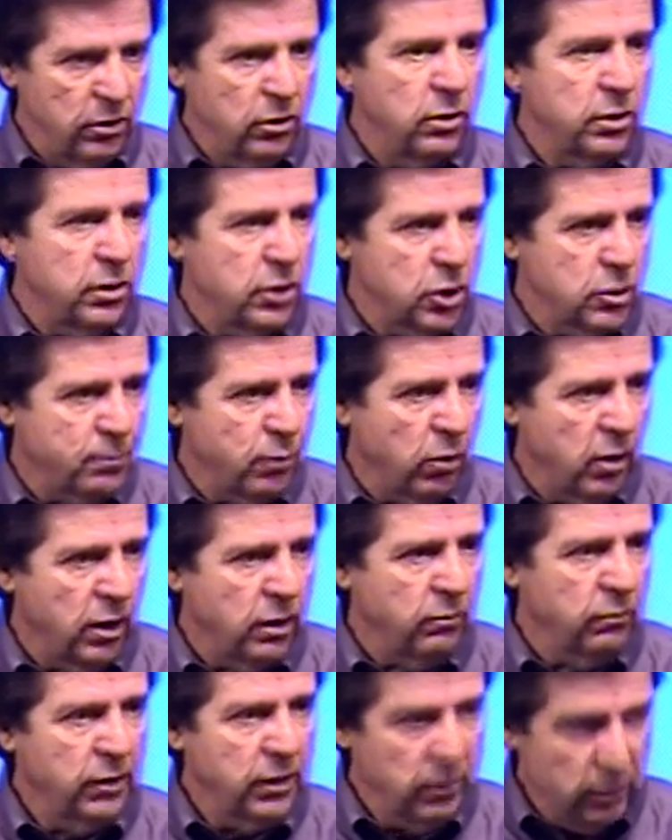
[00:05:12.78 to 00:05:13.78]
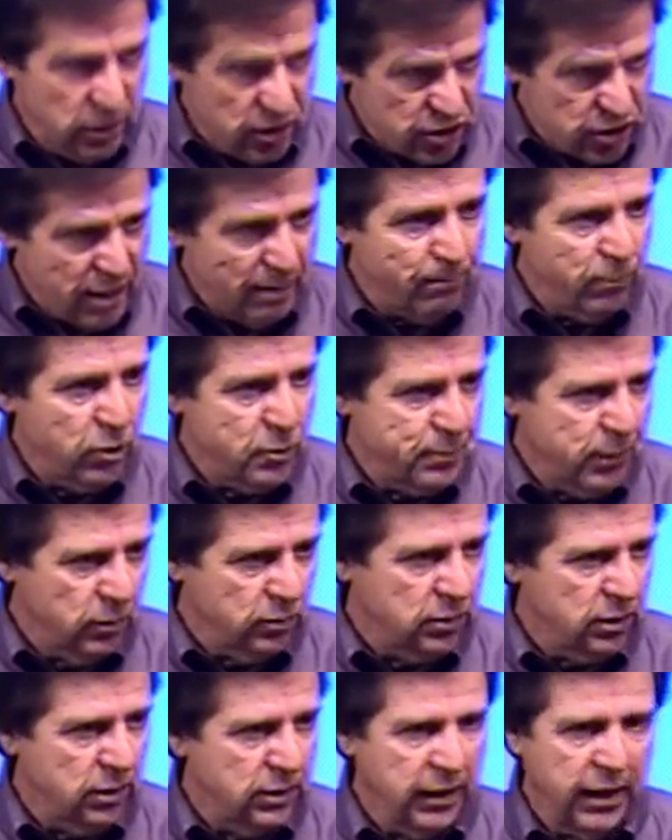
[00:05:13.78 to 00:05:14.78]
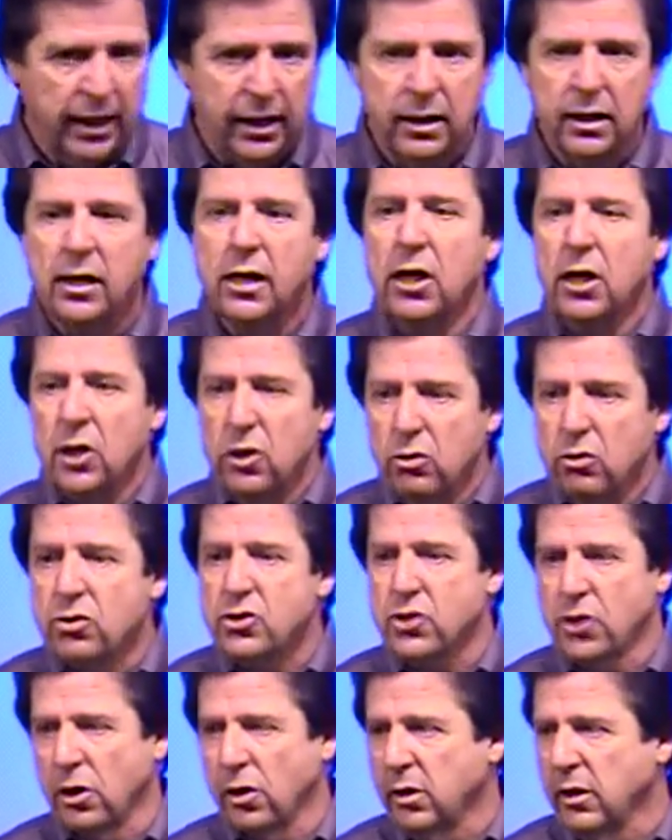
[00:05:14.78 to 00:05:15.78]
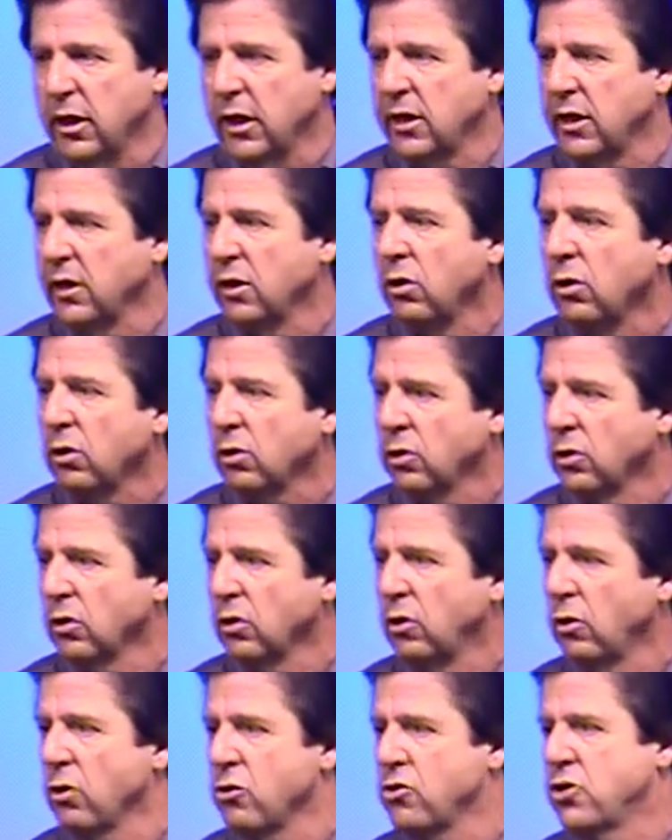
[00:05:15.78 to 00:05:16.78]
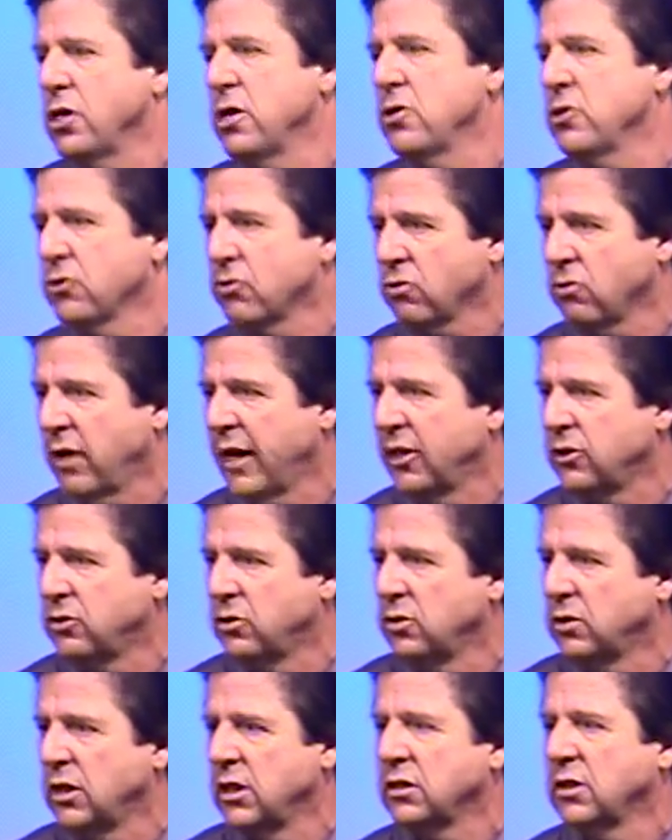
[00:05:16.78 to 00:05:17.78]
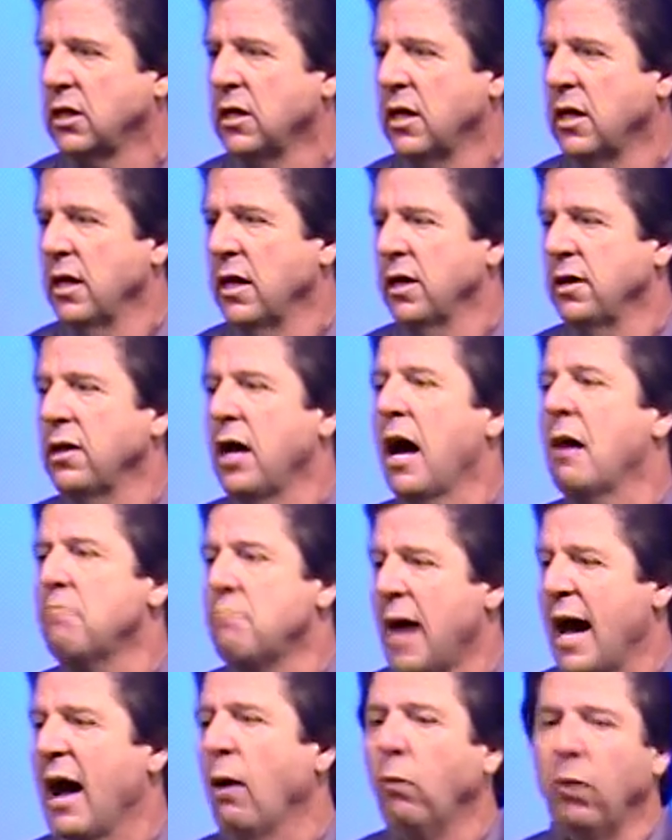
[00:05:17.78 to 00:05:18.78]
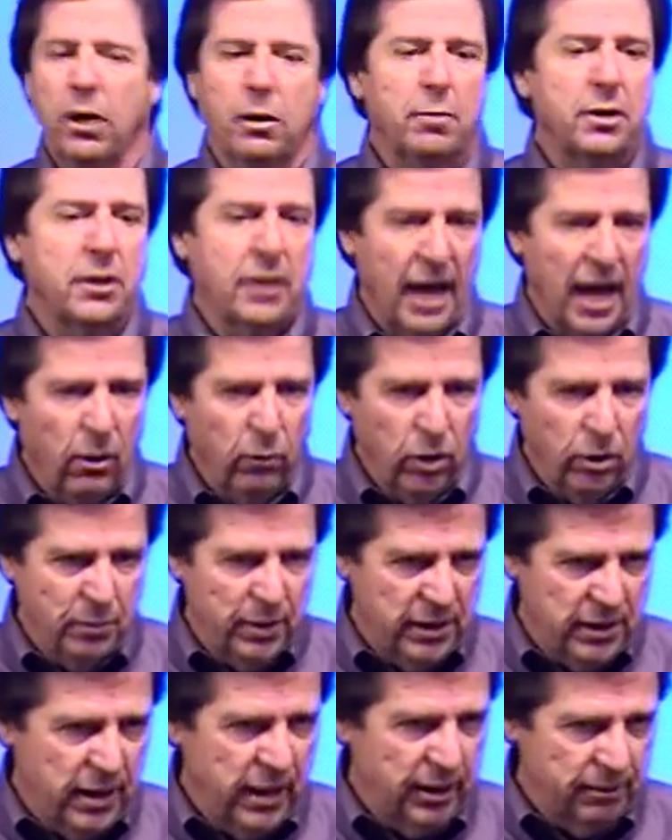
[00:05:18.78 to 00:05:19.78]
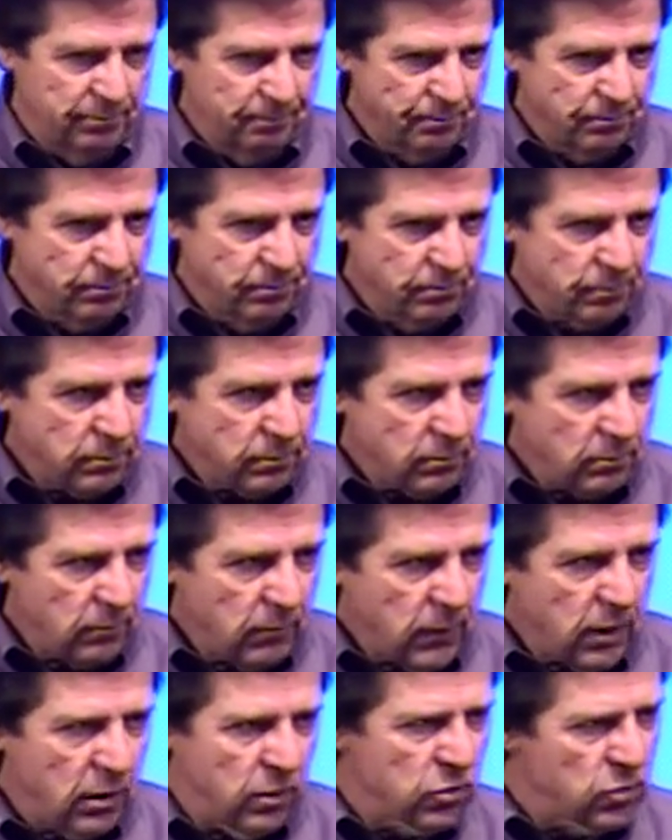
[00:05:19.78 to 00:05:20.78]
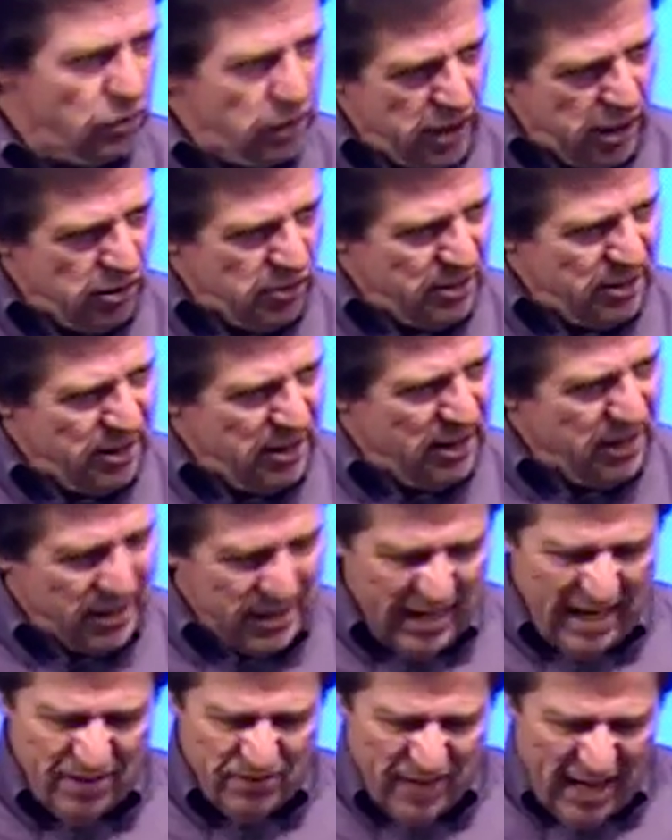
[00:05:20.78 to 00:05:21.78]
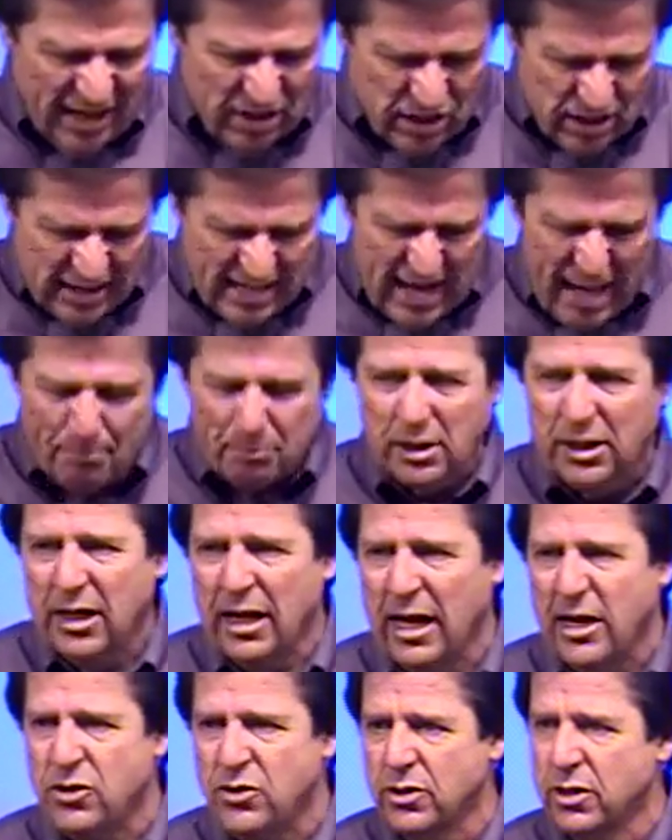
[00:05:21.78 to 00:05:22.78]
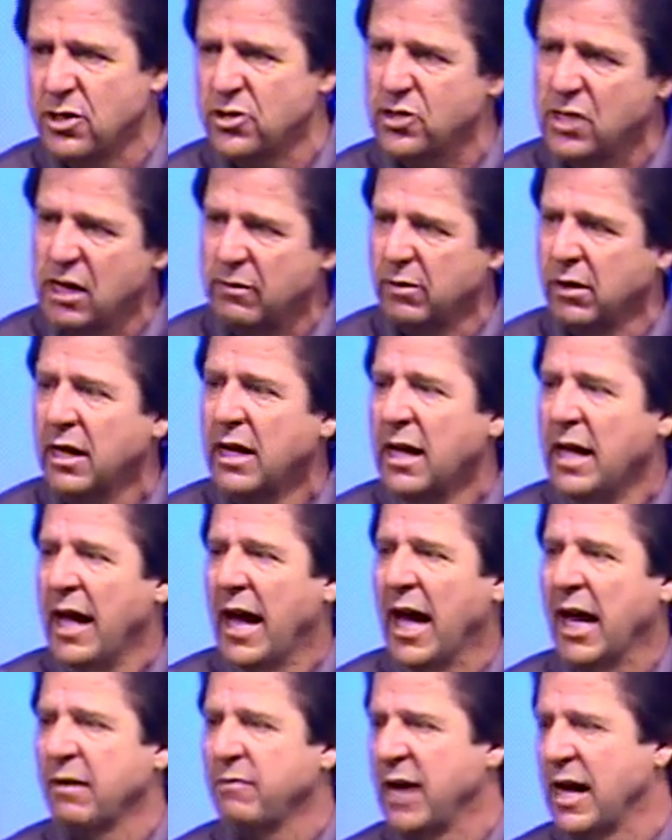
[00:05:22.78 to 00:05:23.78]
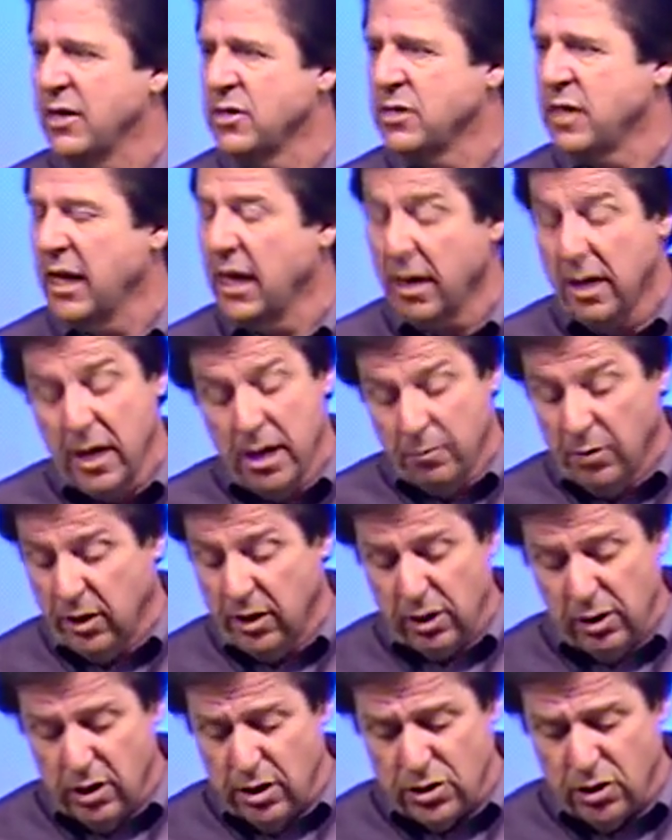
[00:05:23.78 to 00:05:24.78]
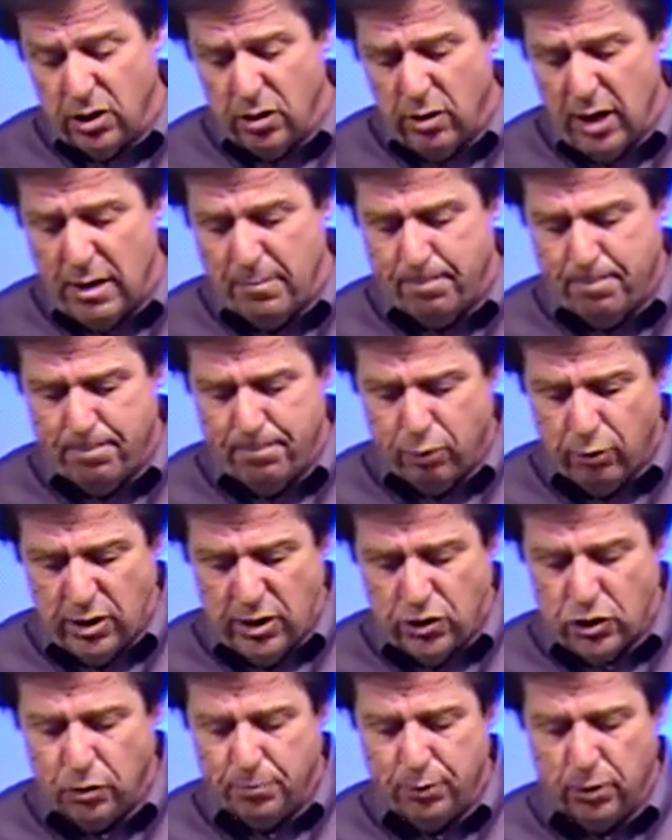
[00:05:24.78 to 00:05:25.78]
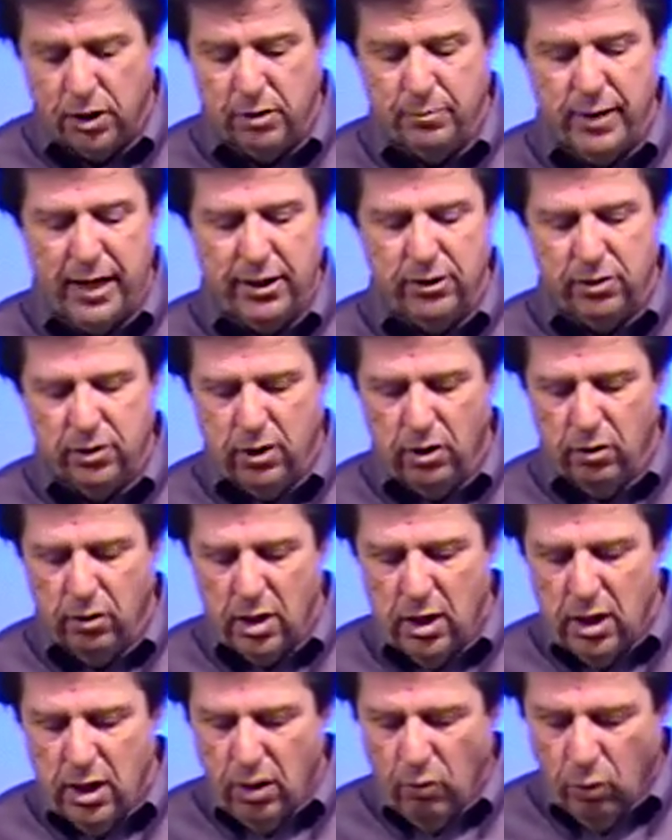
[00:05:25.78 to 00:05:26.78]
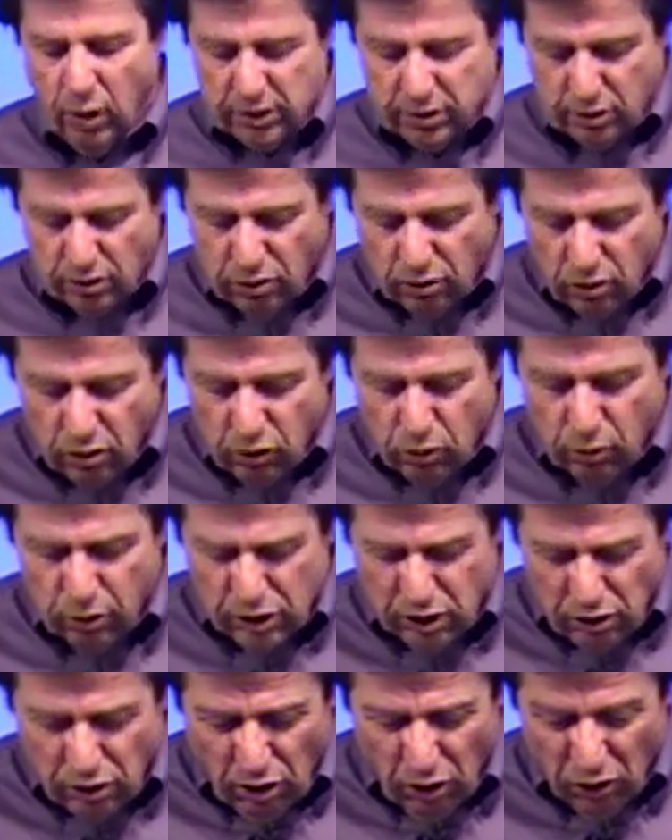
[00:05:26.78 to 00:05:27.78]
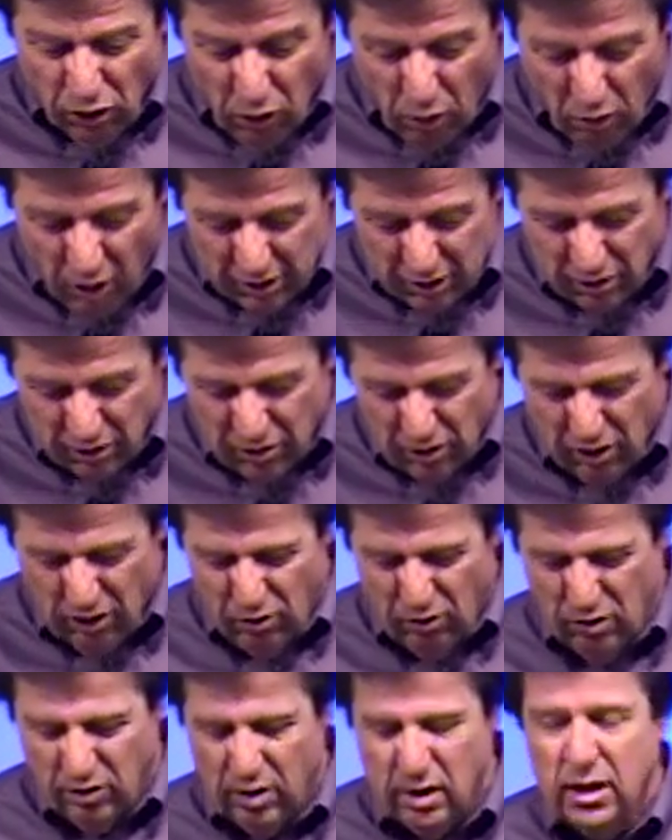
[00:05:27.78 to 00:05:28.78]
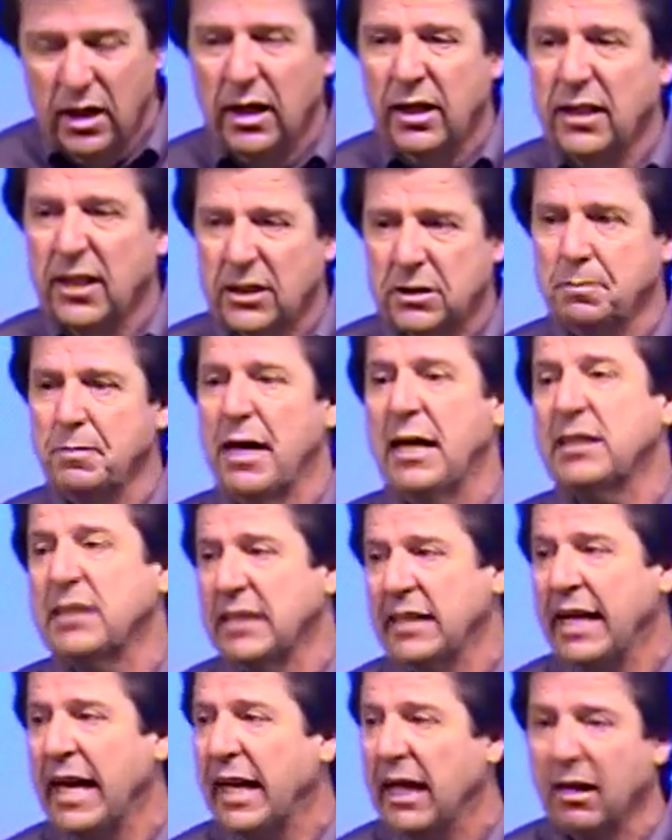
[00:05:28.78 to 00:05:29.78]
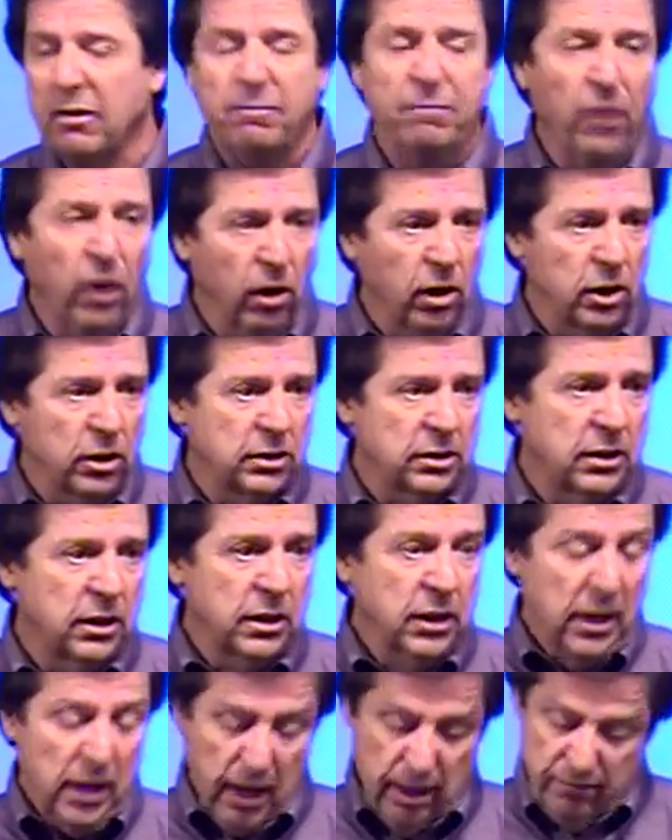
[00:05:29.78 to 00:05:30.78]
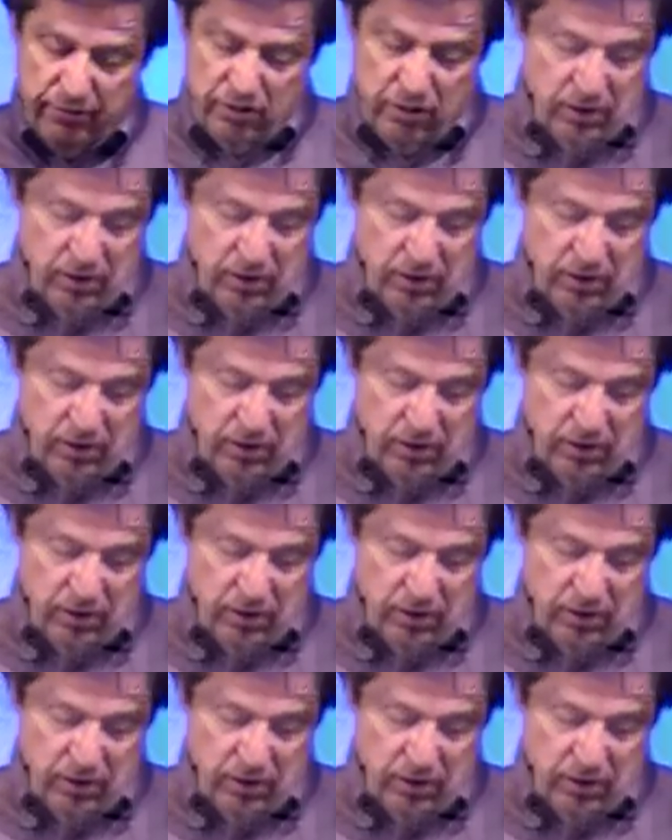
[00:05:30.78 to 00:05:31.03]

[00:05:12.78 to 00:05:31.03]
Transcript: do at this point, the step we're supposed to take, you certainly can look to the Lord Jesus Christ who says, Not my will, but thy will be done. So there's the, that, that's the application that's given out of Isaiah. But there is a great principle about, you know, what to do when you don't know what to do. This messianic verse of, you